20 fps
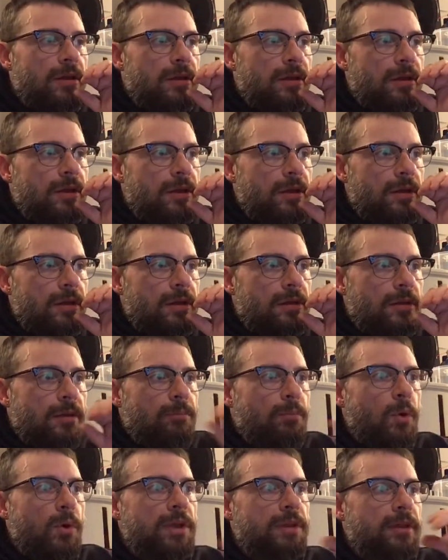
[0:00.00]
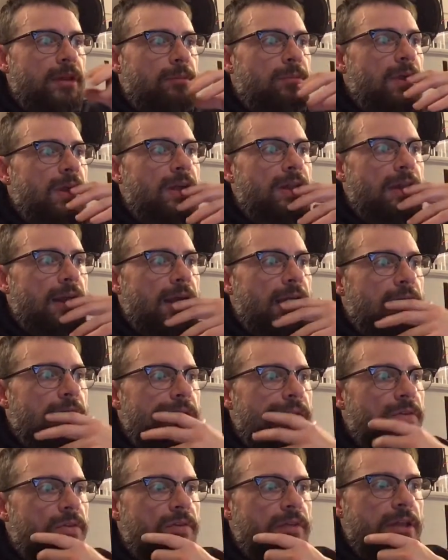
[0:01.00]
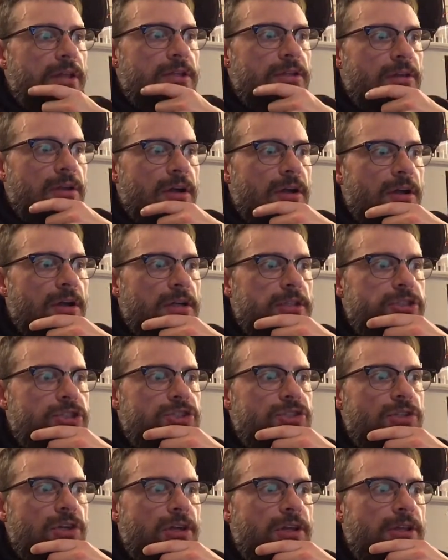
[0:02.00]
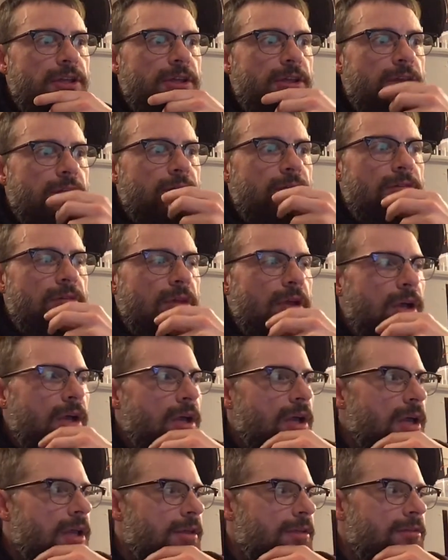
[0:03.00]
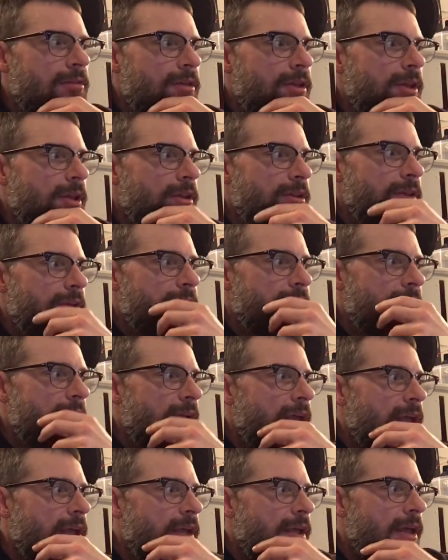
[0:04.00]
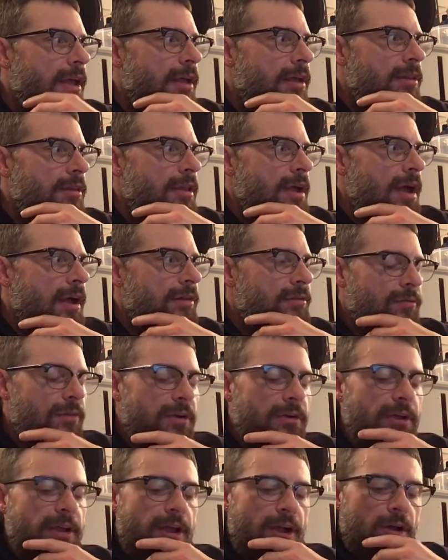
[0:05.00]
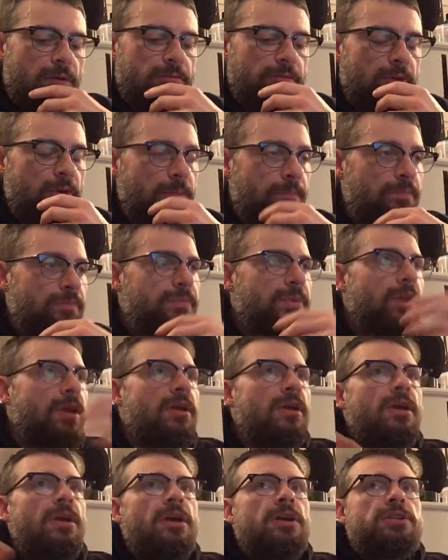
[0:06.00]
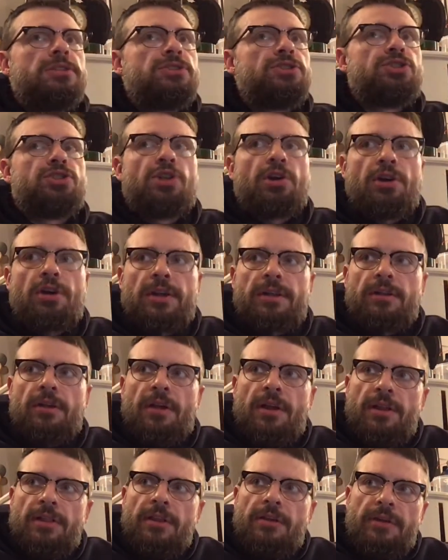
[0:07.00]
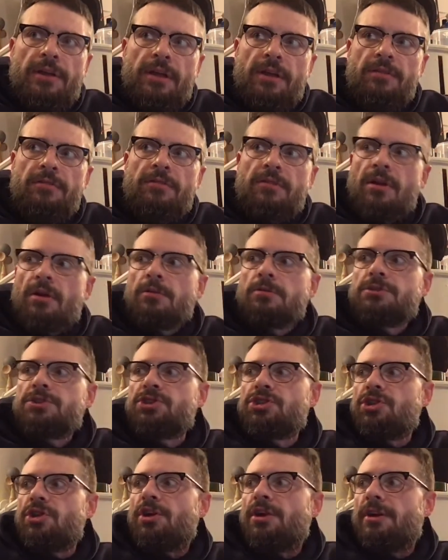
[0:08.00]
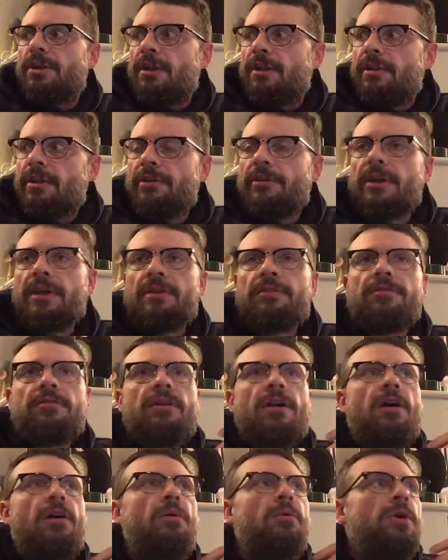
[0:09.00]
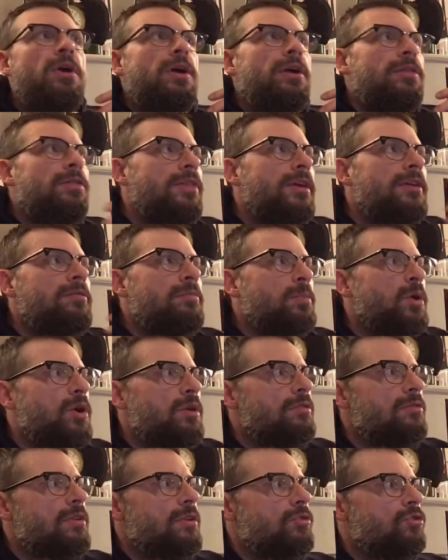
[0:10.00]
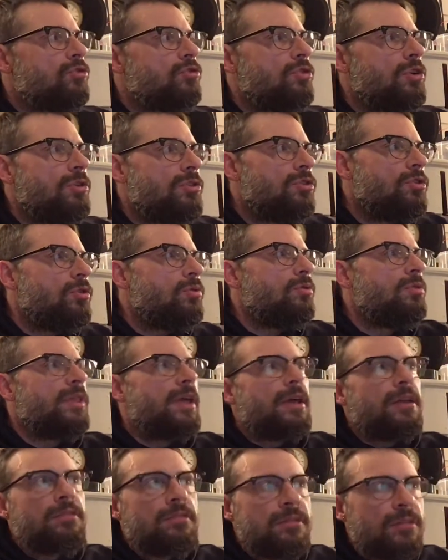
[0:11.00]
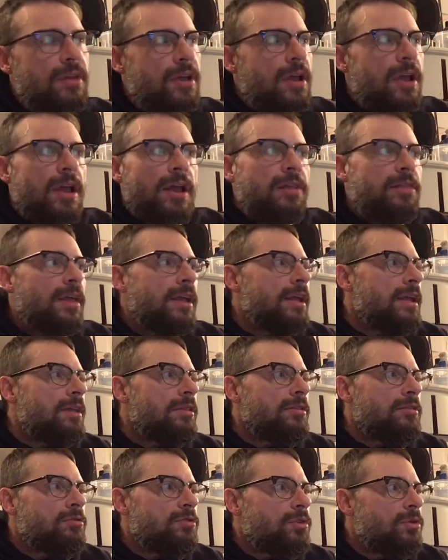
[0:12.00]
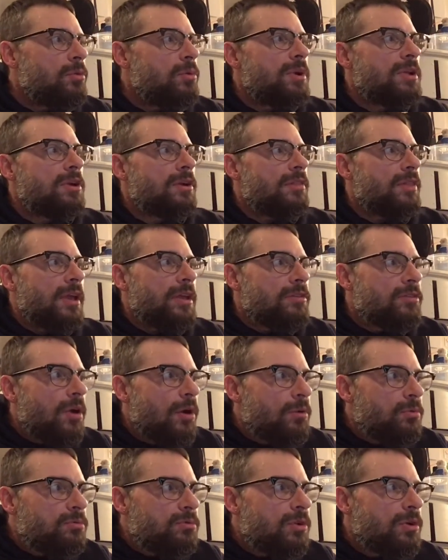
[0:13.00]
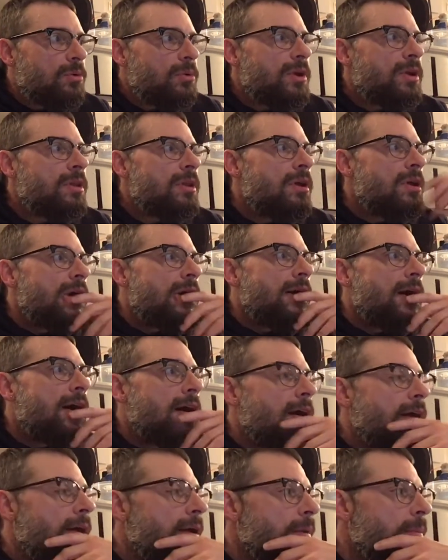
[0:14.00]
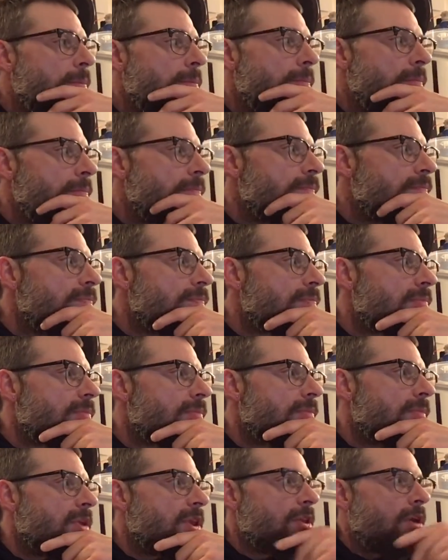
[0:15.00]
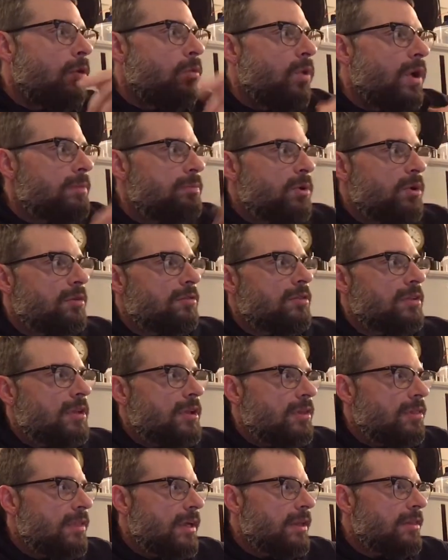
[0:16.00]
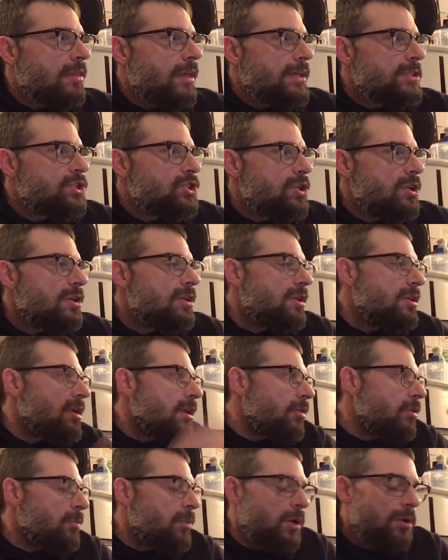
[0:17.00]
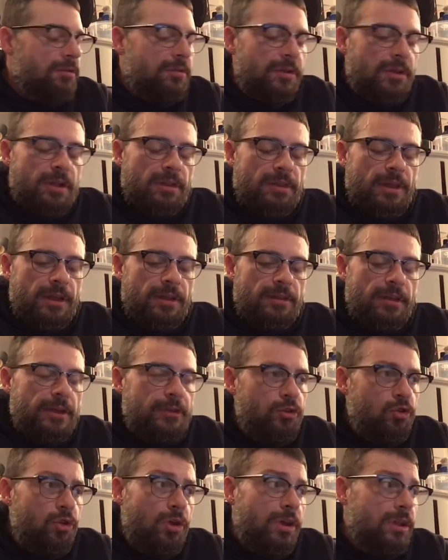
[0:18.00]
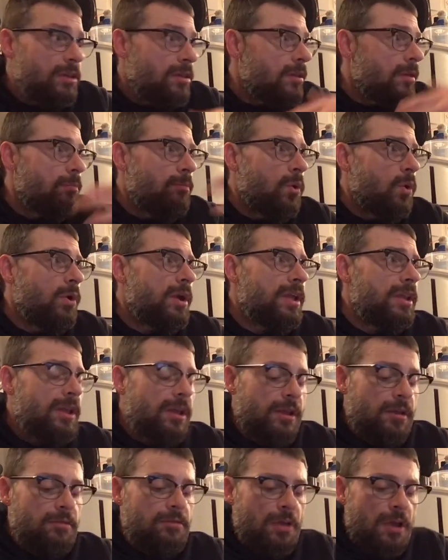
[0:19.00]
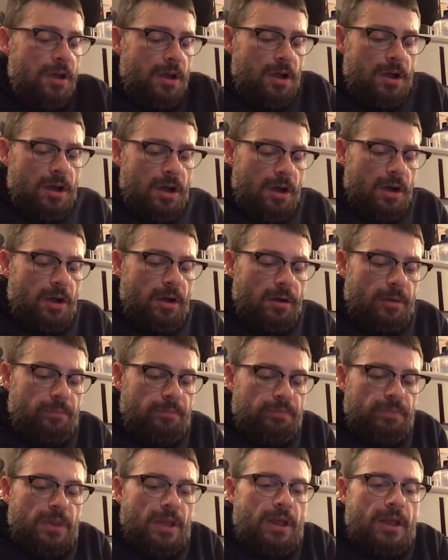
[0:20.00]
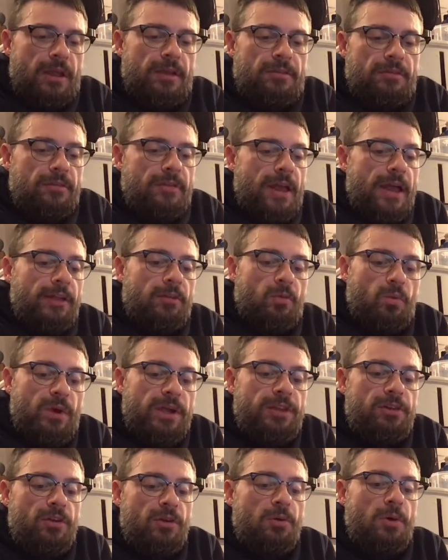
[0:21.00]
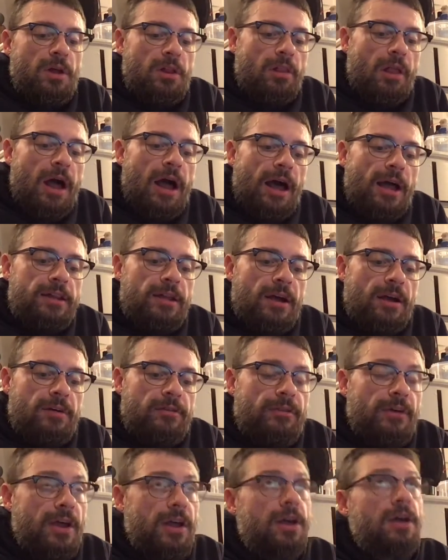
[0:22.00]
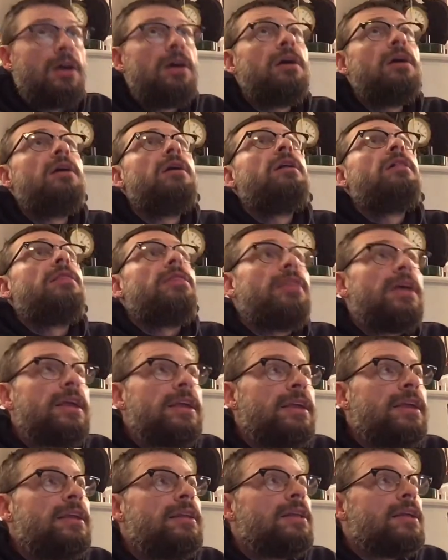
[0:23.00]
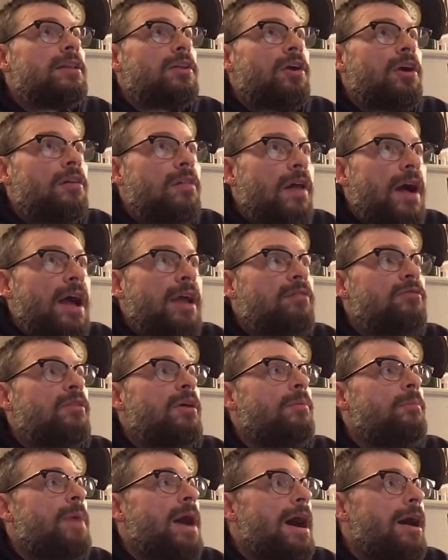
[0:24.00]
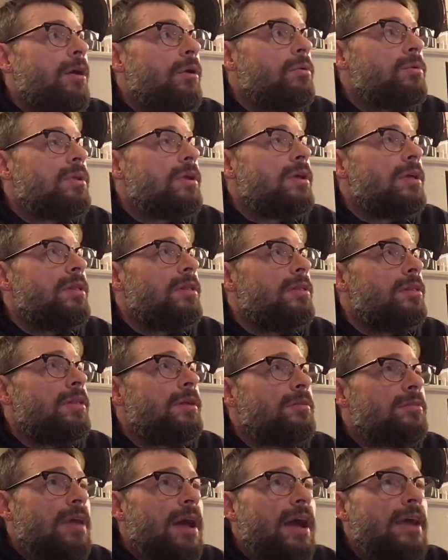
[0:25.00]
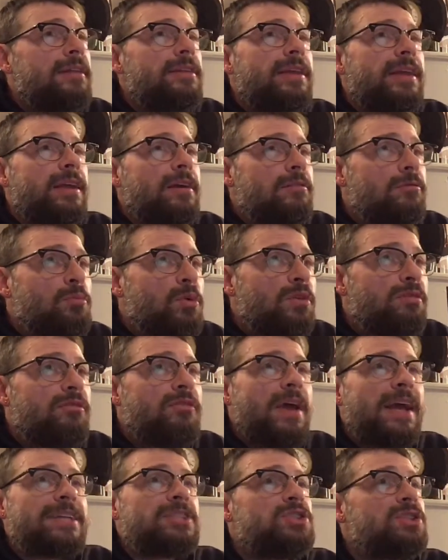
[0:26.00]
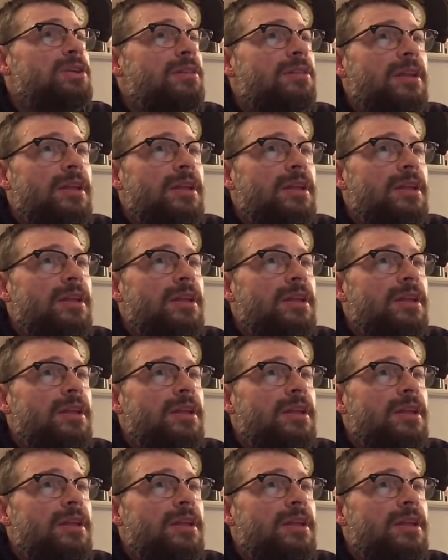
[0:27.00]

The point that I'm getting at is that should is exceedingly vague and not very helpful. Should. There is no should. There is no this person should do this. They either do it or they don't do it. One person could think they should, another person could think they shouldn't. The point is that we do a lot of thinking in our life about this idea of perfection